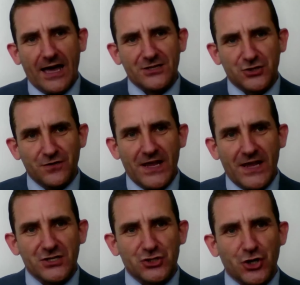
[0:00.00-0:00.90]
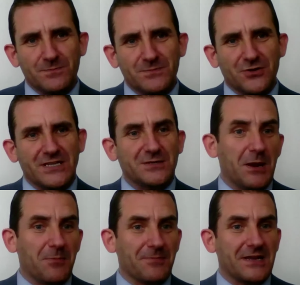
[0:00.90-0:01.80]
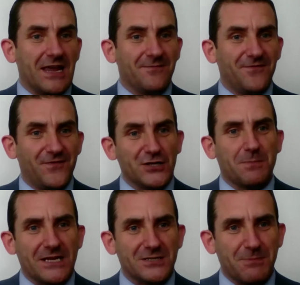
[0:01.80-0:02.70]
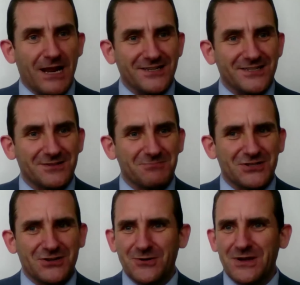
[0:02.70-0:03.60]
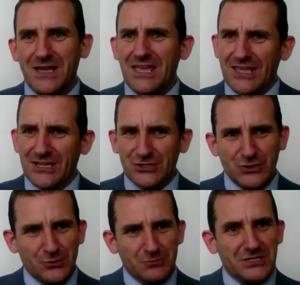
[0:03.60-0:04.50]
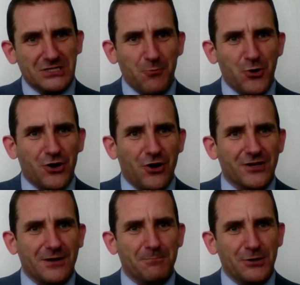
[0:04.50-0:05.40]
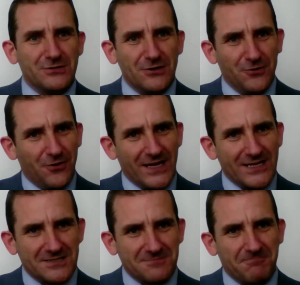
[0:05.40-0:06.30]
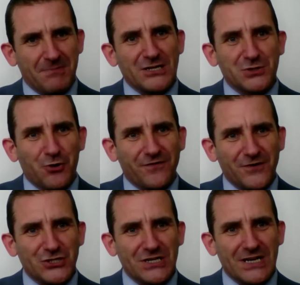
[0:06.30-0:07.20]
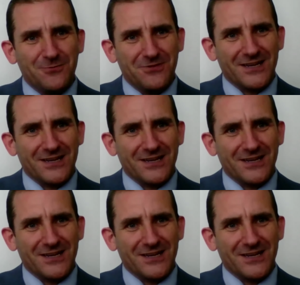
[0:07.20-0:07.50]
surveyor's job. So these people became field-based planners. So they can do some work on the computer, although that's much more efficient now,